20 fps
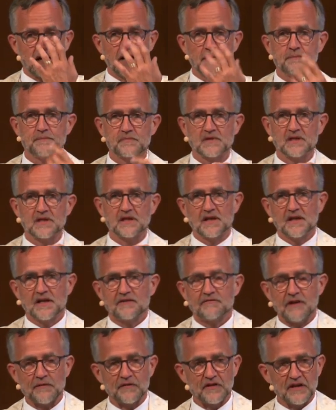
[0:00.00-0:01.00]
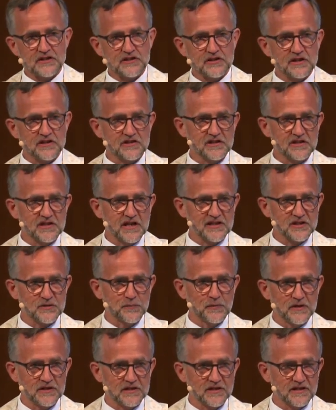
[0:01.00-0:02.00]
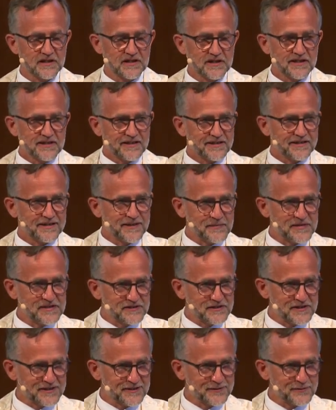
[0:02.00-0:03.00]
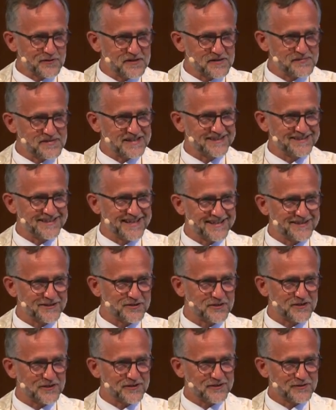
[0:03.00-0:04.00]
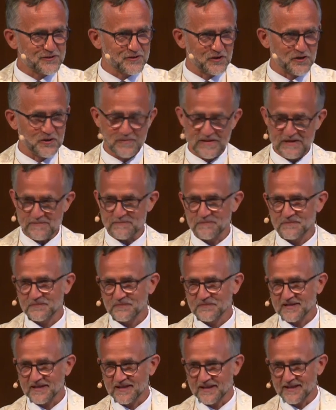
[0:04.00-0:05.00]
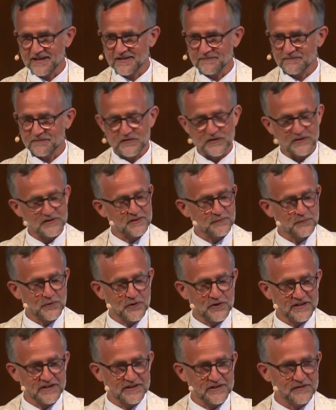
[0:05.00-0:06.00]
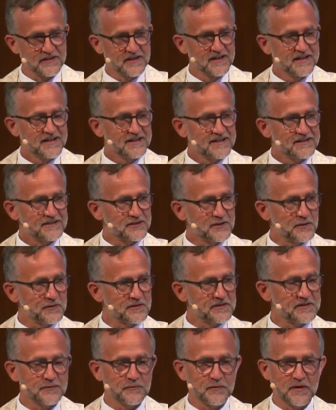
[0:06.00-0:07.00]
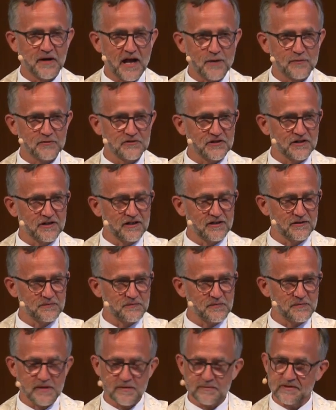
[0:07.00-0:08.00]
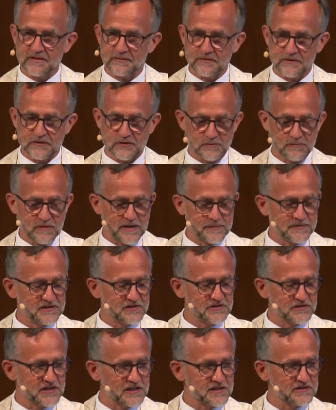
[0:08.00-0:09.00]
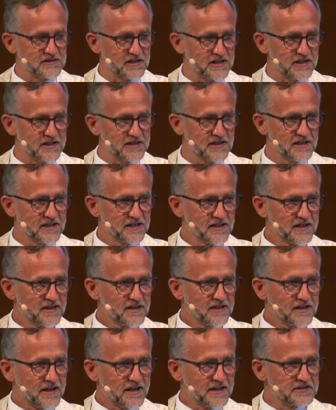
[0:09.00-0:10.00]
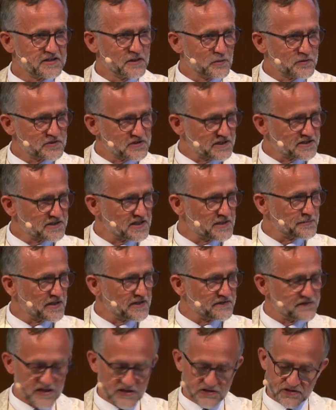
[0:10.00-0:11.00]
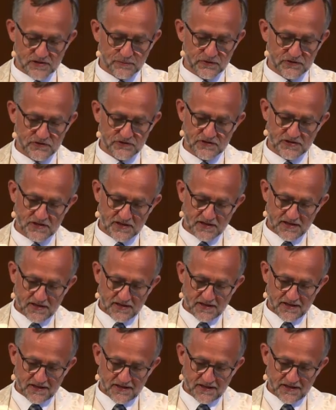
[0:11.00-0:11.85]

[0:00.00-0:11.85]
Um, Revelation is a dense book. That means this is going to be a dense sermon, okay? Just a warning you. You know, when I was little, maybe your mom did the same thing. I didn't always like to eat my vegetables.